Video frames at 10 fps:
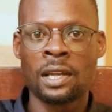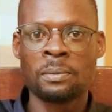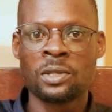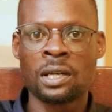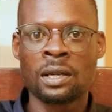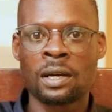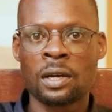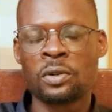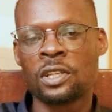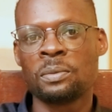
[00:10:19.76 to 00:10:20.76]
An M-Changa
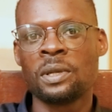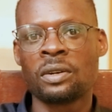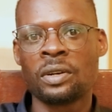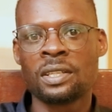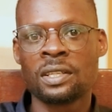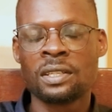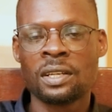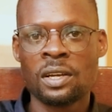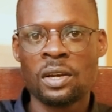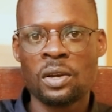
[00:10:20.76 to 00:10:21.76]
account has been created
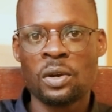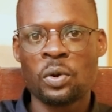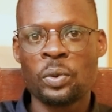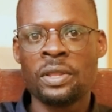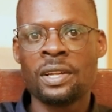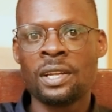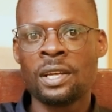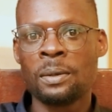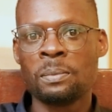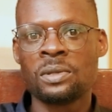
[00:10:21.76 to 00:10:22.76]
with the
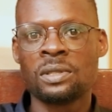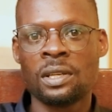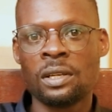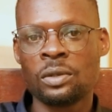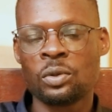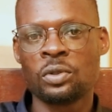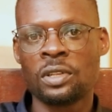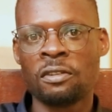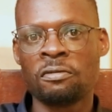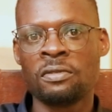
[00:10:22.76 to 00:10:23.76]
name Sing to
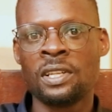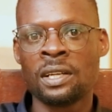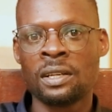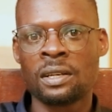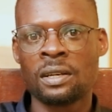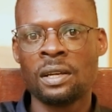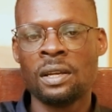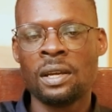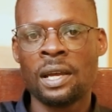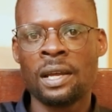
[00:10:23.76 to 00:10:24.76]
Save Derick,
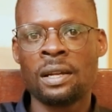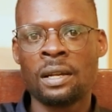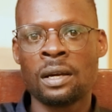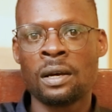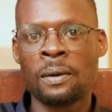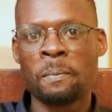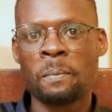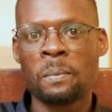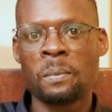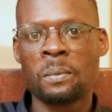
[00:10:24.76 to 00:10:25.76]
and the
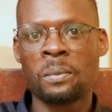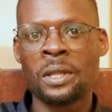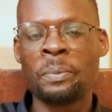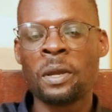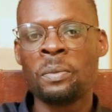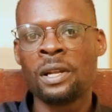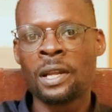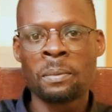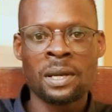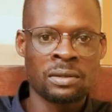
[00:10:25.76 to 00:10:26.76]
paybill
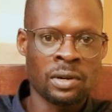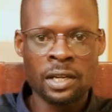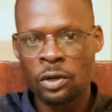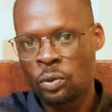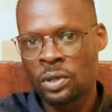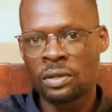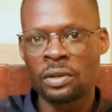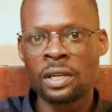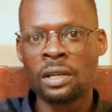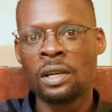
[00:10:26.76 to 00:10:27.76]
number is running on your
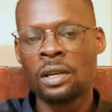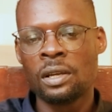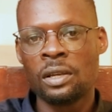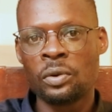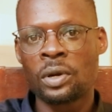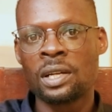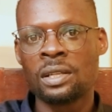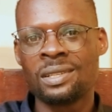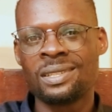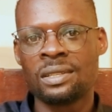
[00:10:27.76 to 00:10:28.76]
screen. You
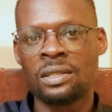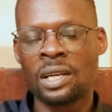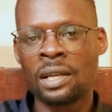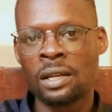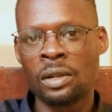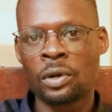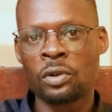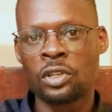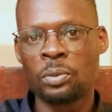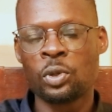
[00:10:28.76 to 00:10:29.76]
can channel your
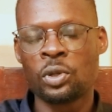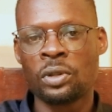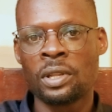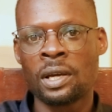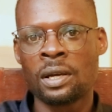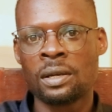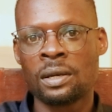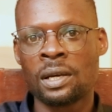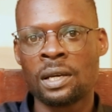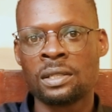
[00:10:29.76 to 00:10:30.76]
contribution there
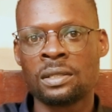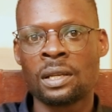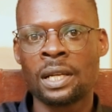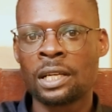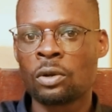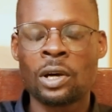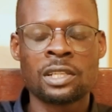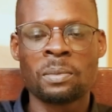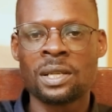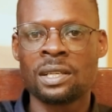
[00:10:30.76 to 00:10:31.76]
as little
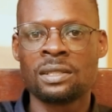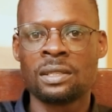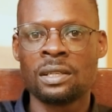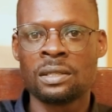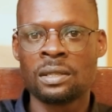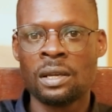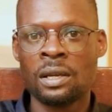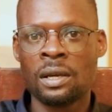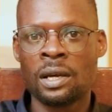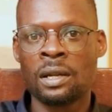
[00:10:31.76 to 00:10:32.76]
as much as it is,
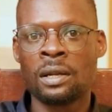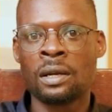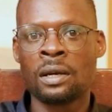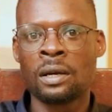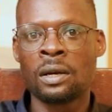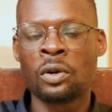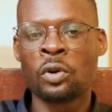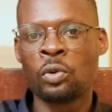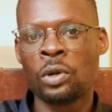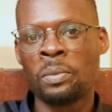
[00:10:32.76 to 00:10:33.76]
and
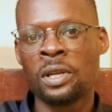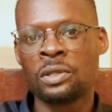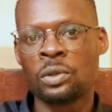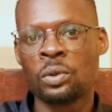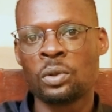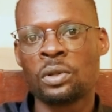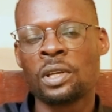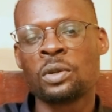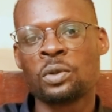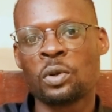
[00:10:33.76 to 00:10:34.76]
God will bless you.
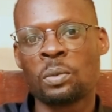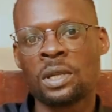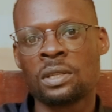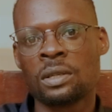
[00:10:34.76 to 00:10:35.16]
Thank you so much.